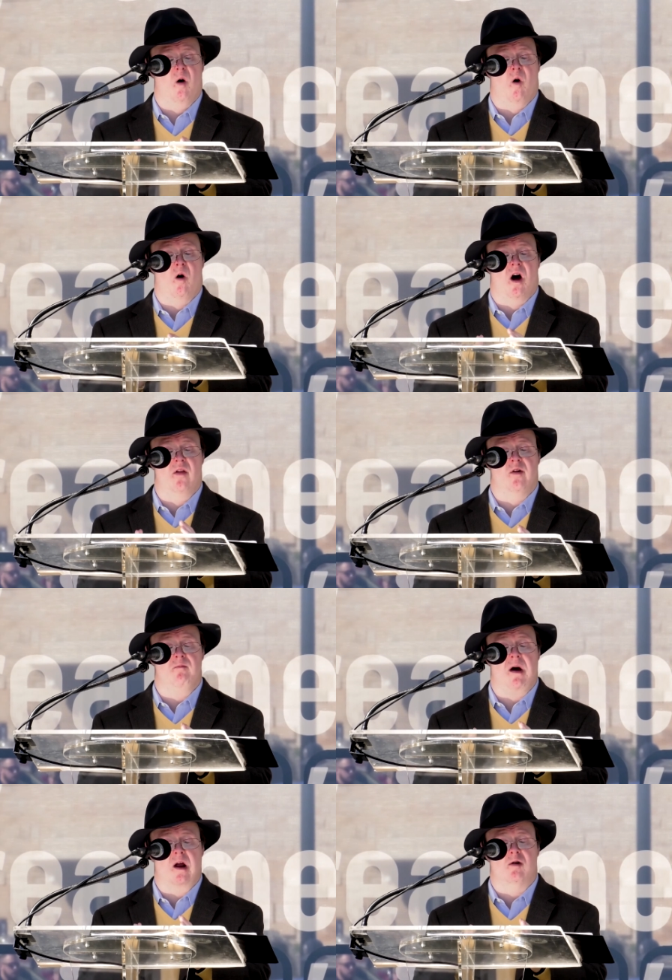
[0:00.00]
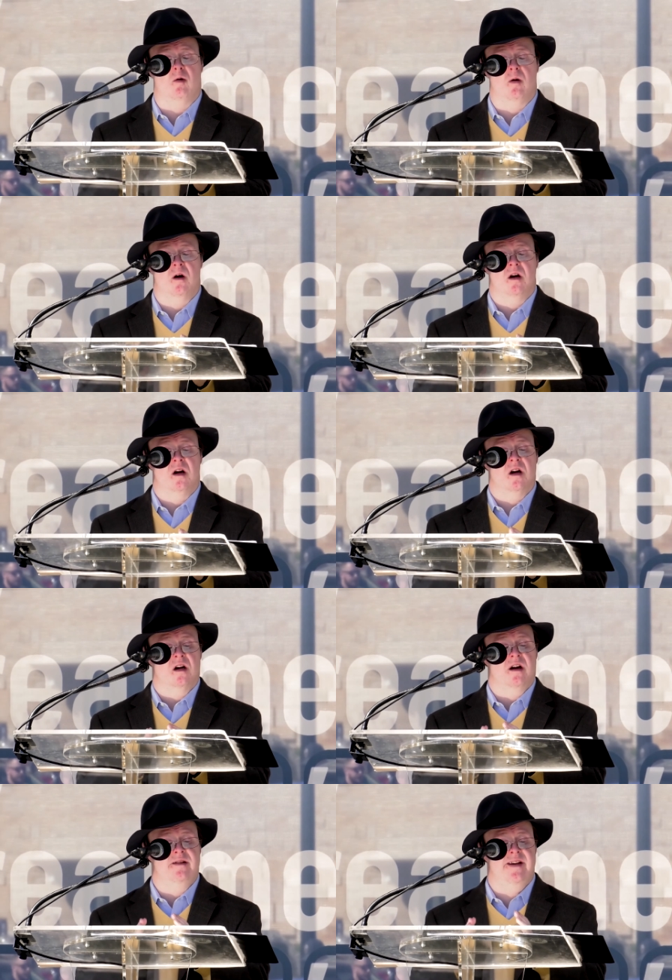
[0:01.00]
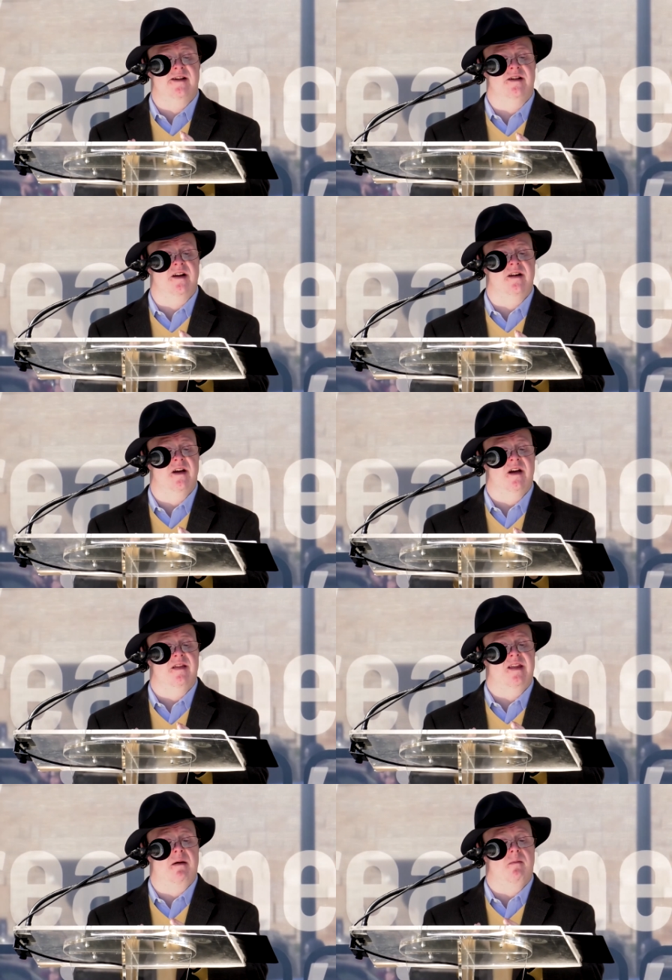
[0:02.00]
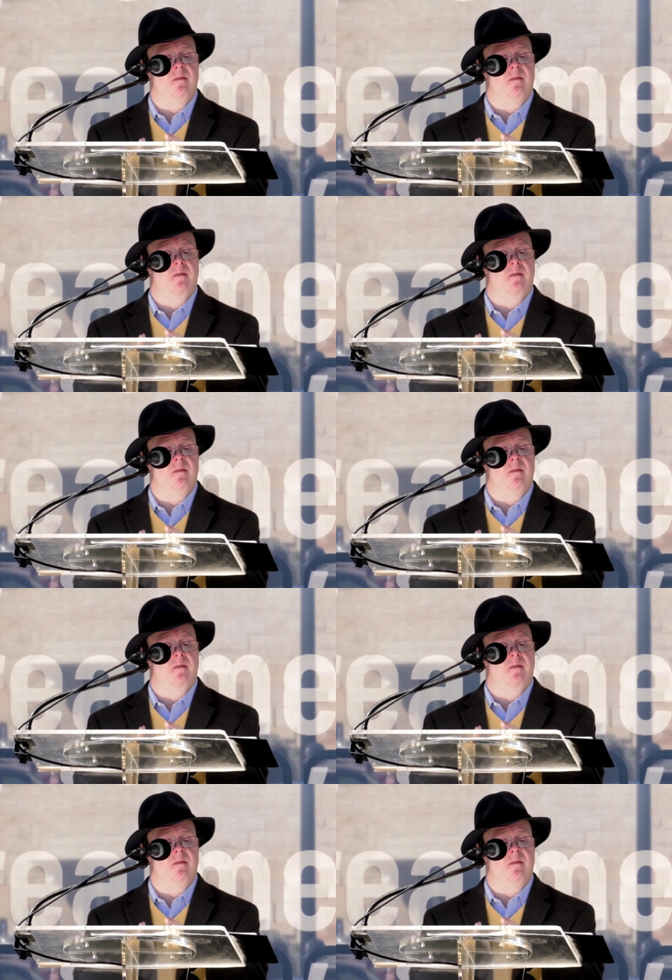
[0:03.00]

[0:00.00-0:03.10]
or other medical condition that